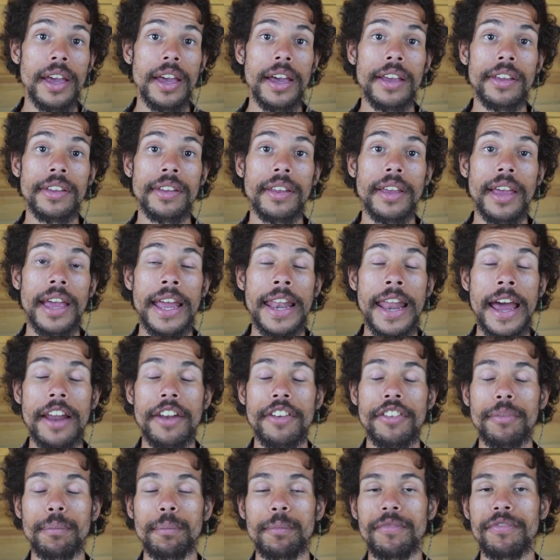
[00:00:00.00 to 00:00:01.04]
uh, and how
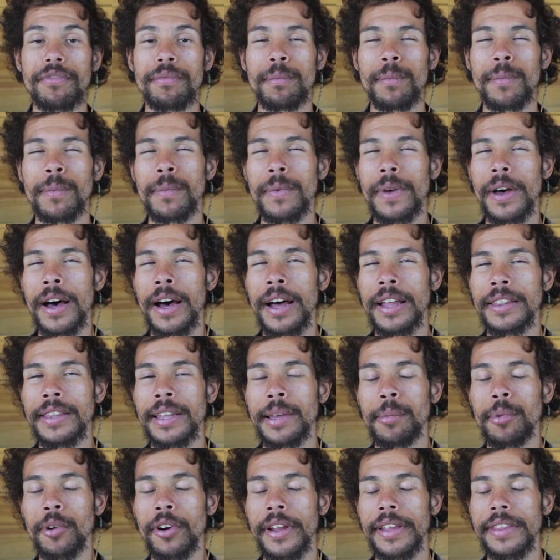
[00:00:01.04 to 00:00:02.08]
to uh,
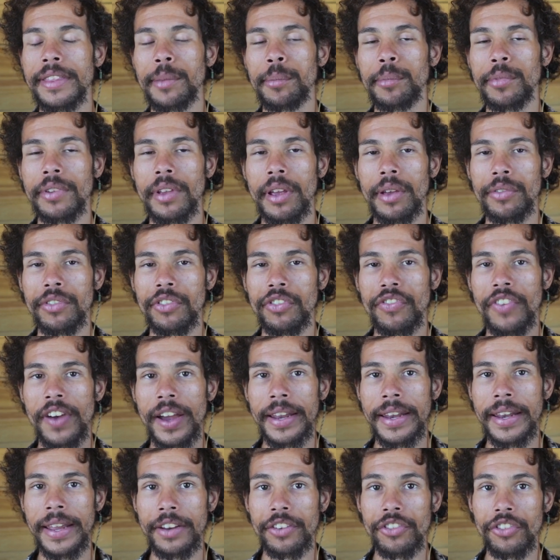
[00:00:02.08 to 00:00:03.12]
liberate themselves
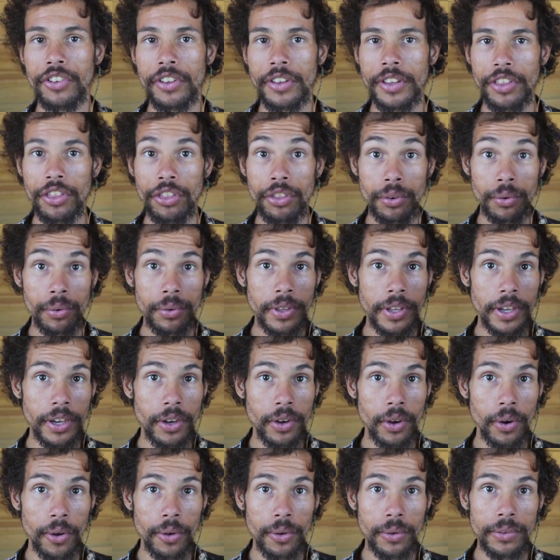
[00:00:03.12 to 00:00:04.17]
financially through the
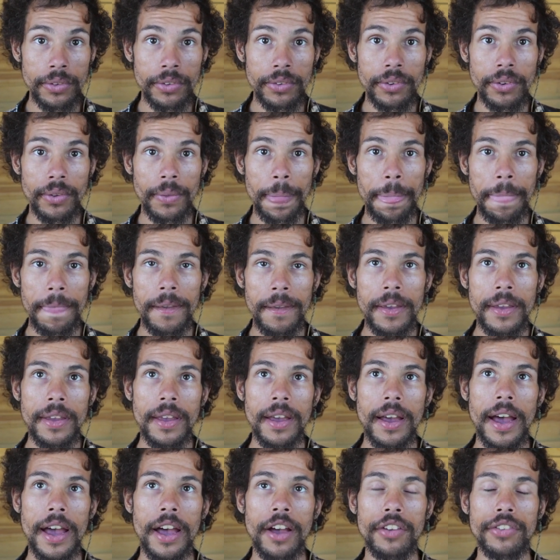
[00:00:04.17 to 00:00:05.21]
occult.
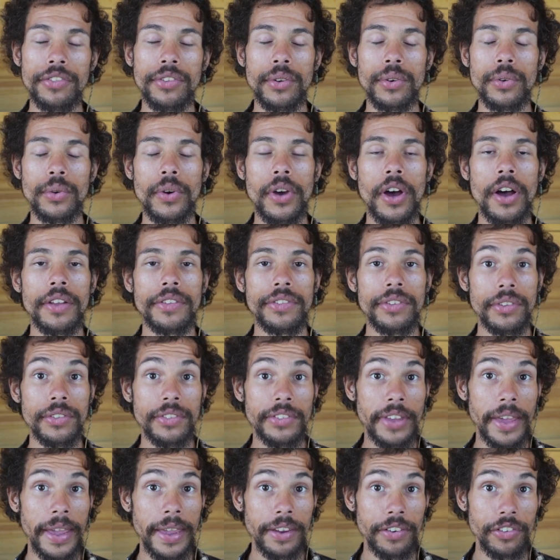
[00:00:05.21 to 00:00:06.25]
I also do
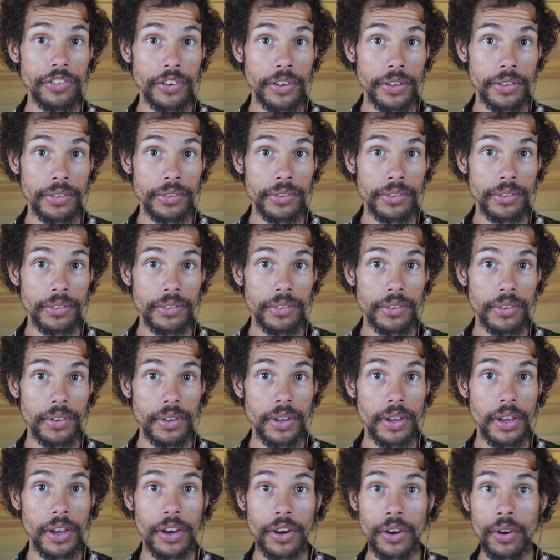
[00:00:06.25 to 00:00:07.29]
consultations,
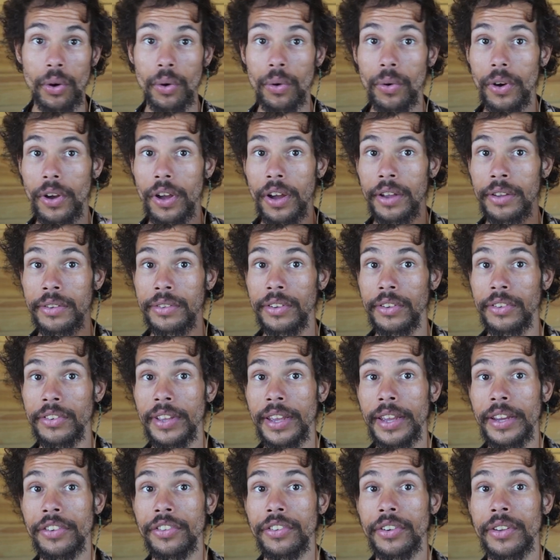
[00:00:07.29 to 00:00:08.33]
occult
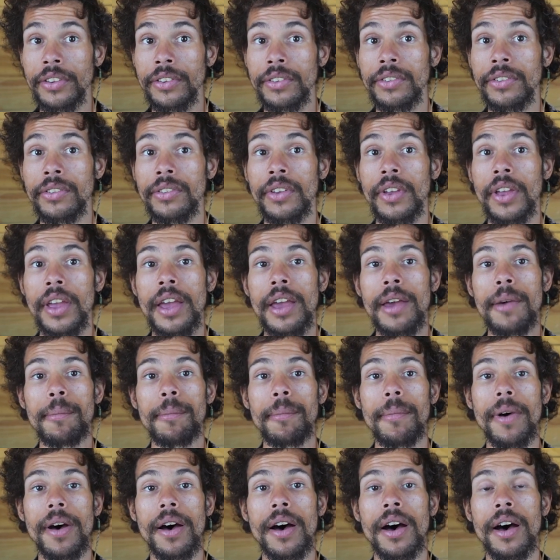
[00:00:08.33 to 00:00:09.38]
consultations,
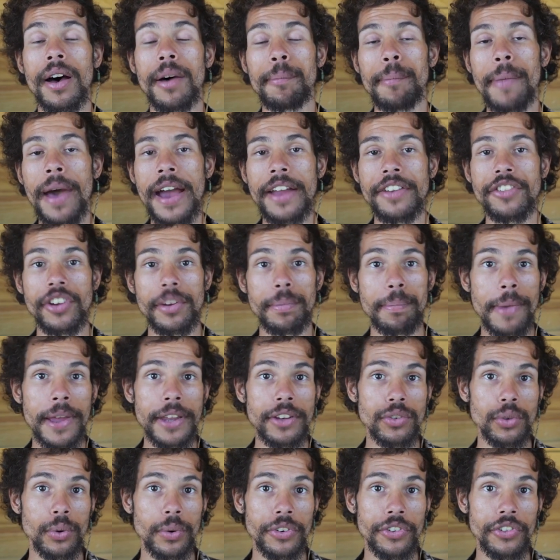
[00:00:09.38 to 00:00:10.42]
uh, magic
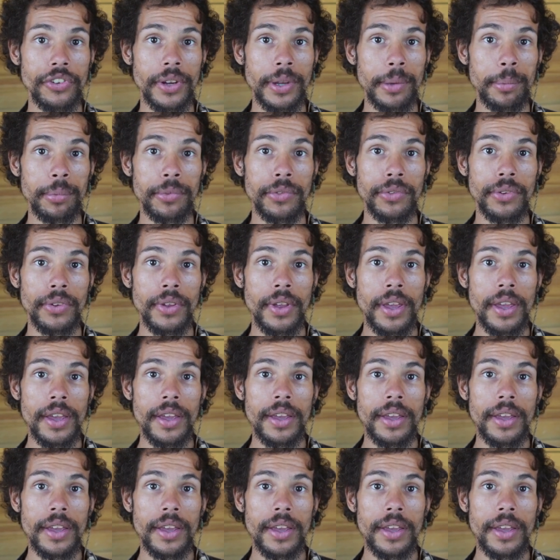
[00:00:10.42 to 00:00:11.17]
mentorships,